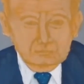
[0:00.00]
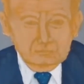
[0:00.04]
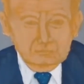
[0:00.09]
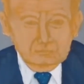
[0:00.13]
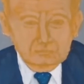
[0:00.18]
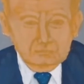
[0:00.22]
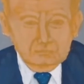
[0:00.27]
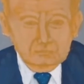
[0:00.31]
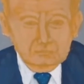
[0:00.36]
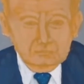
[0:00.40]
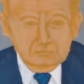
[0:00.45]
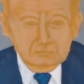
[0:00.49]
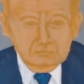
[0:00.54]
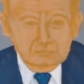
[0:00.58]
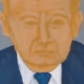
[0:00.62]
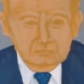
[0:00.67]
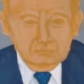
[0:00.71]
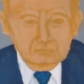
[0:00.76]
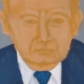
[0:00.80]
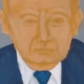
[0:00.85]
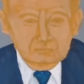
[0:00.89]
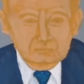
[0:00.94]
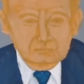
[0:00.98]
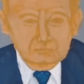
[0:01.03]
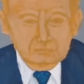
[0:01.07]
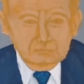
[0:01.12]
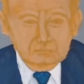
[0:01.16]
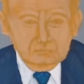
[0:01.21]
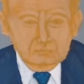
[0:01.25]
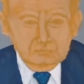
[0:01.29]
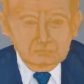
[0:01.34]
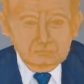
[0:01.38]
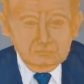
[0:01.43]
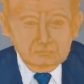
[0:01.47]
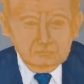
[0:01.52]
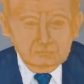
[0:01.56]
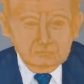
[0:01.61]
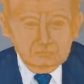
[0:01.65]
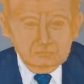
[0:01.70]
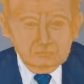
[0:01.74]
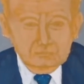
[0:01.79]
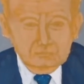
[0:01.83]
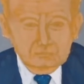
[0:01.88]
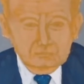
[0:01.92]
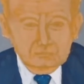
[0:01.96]
fingers and knuckles,
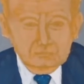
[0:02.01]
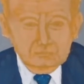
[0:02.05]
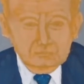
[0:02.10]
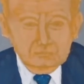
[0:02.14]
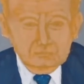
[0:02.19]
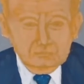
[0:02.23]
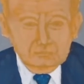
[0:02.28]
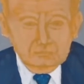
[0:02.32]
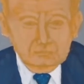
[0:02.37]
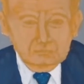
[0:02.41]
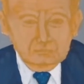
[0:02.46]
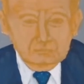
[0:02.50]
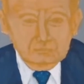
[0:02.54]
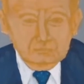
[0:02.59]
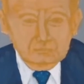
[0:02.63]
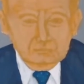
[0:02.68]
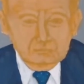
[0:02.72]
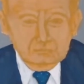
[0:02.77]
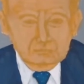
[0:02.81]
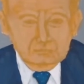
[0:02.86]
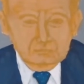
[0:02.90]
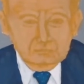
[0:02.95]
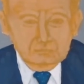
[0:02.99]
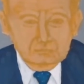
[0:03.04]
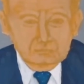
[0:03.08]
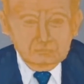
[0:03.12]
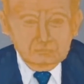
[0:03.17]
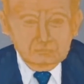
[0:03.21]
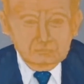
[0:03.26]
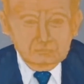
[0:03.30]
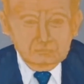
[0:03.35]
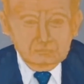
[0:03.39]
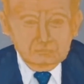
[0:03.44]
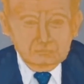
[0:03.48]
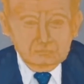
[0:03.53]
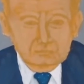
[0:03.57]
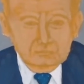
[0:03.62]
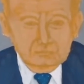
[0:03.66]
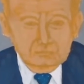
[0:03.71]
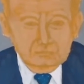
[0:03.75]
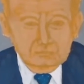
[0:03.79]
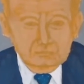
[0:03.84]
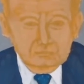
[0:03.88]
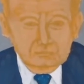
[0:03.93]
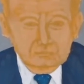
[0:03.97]
more white than on the
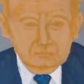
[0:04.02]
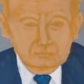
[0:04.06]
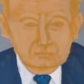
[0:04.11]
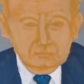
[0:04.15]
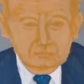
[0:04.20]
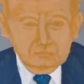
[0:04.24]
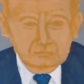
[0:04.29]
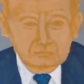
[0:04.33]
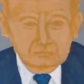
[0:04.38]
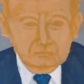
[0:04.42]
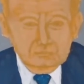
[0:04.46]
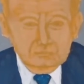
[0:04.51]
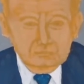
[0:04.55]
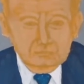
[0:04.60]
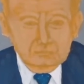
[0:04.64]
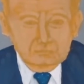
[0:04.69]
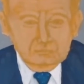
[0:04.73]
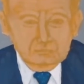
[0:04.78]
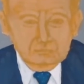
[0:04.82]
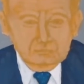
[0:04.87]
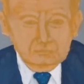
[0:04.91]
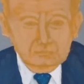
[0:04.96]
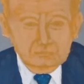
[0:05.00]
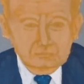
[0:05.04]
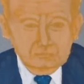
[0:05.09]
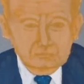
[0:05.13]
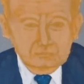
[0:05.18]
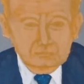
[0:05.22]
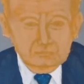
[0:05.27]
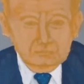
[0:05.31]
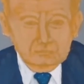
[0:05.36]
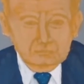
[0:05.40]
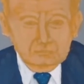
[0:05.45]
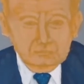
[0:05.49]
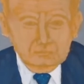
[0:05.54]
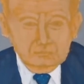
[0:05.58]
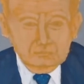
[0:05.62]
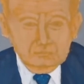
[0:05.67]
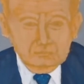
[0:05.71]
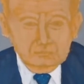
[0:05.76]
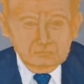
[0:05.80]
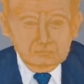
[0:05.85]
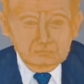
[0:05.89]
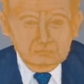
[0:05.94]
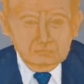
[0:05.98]
rest of it to help give it
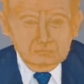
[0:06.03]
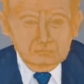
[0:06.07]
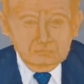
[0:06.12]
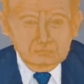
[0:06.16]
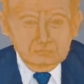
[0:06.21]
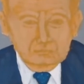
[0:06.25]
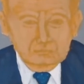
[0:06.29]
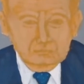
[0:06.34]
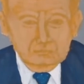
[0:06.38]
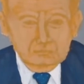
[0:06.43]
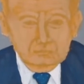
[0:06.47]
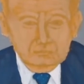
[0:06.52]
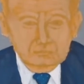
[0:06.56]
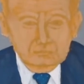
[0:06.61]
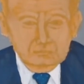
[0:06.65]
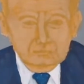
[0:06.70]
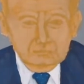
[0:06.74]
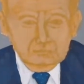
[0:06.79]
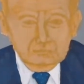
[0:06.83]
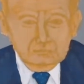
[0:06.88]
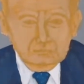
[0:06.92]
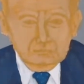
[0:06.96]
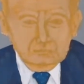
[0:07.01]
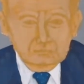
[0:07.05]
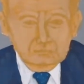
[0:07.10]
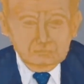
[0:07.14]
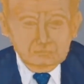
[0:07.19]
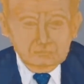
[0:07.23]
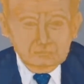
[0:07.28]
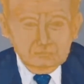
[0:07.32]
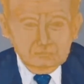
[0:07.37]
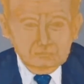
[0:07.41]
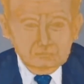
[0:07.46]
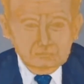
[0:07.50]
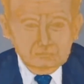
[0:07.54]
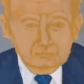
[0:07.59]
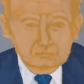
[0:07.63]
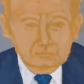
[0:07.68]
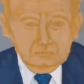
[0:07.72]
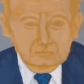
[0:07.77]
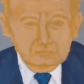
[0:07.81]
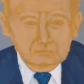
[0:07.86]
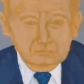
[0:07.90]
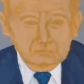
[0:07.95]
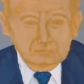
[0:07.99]
shape. The photo gave me good
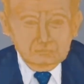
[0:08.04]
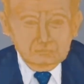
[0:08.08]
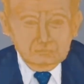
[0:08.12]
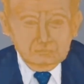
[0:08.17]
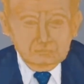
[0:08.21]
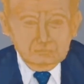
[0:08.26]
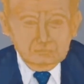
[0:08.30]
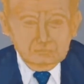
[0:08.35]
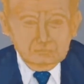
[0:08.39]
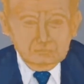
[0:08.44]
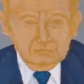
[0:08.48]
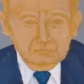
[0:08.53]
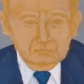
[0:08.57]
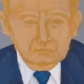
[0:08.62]
guidance on that.